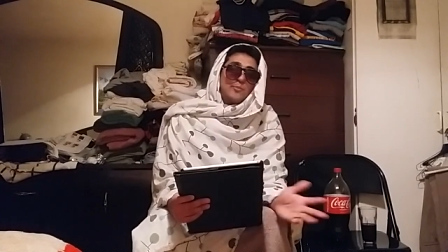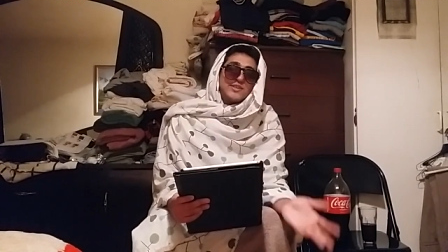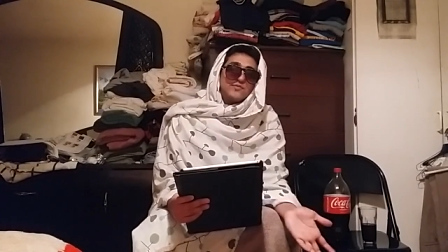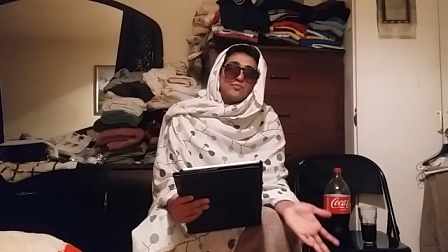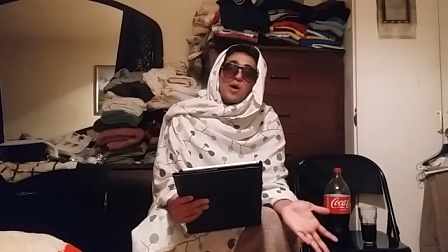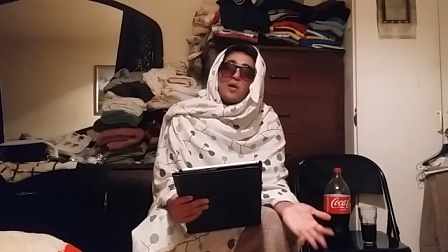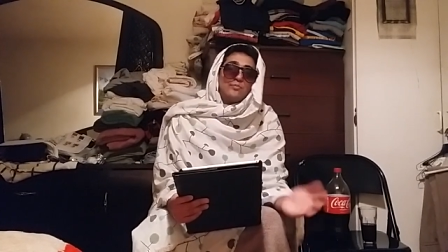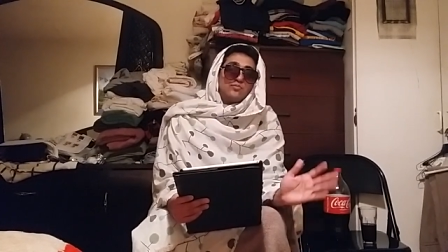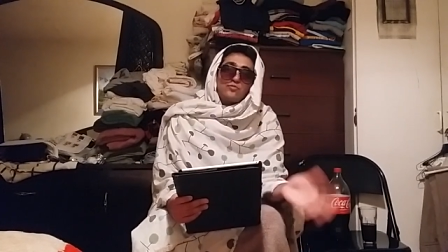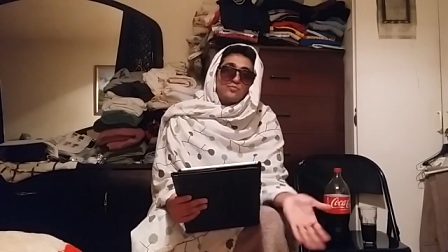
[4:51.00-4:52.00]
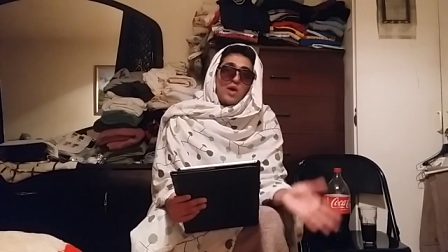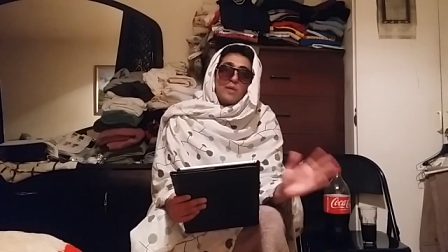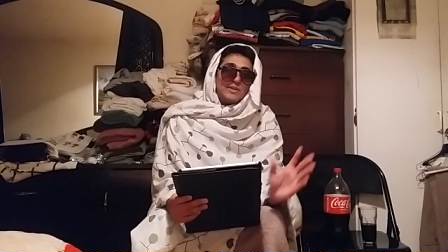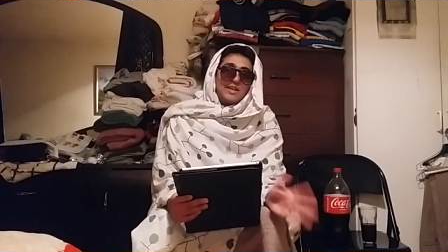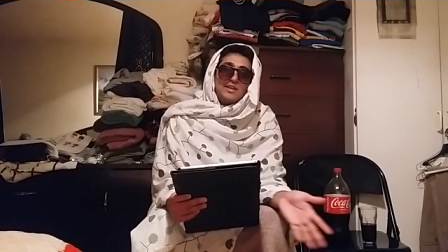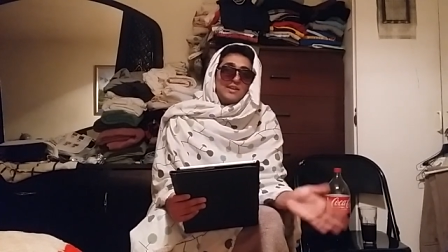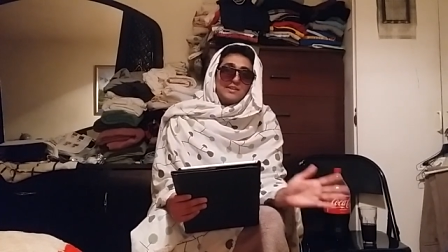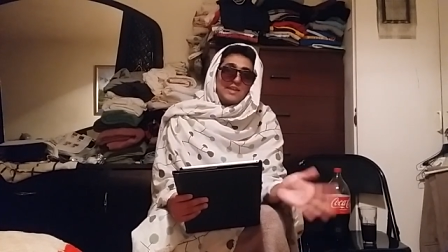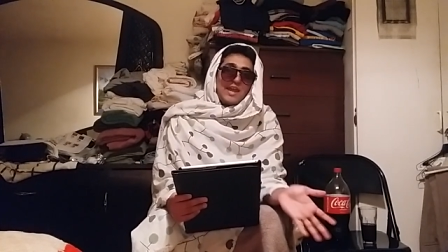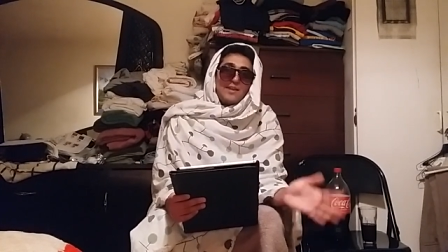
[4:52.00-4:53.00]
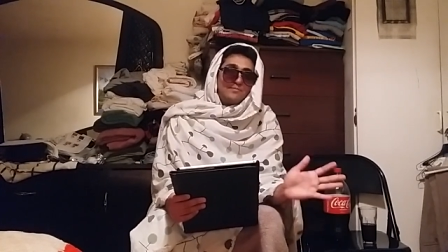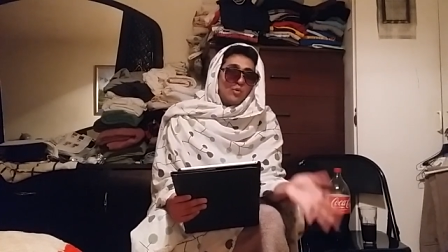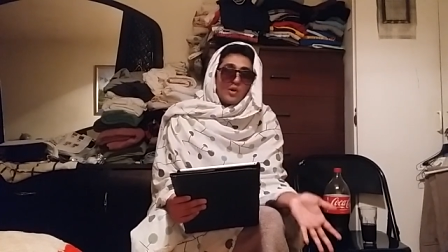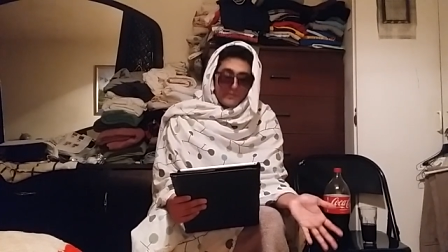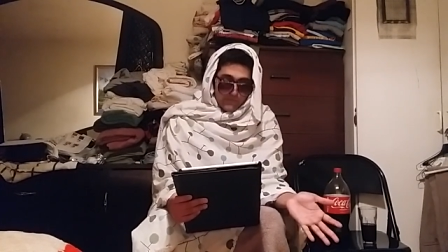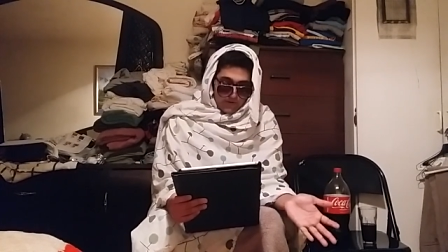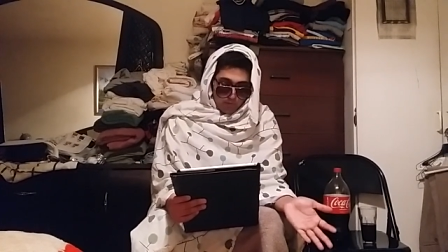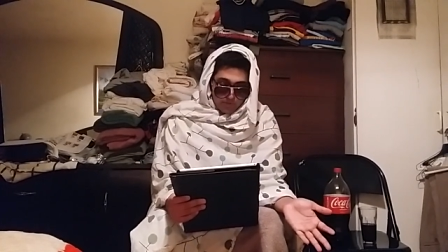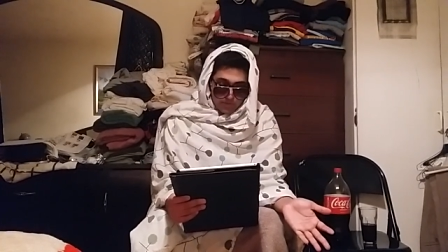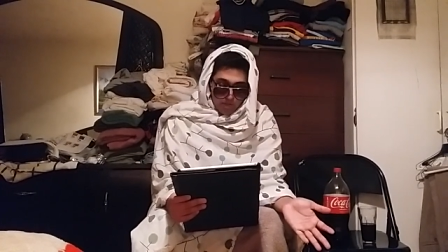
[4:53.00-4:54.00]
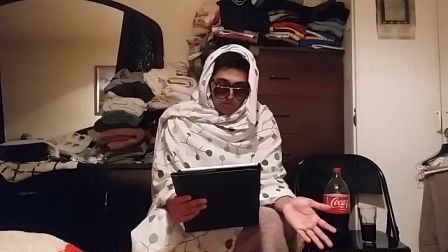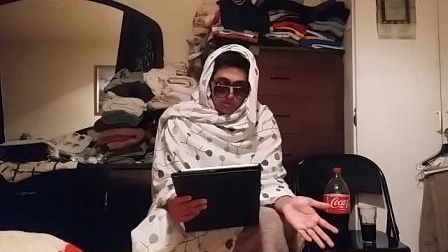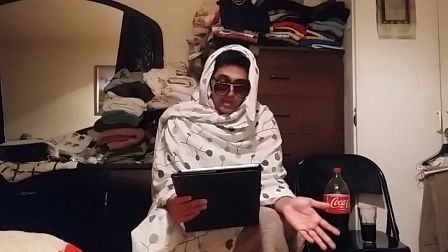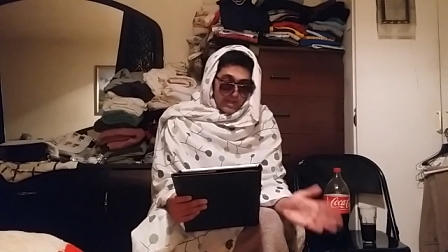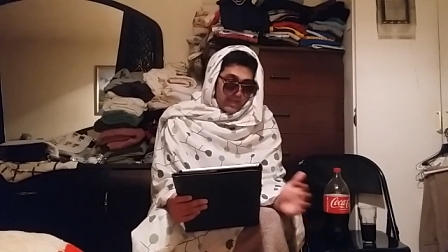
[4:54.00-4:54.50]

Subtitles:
his probably hidden gay boyfriend, or I don't know.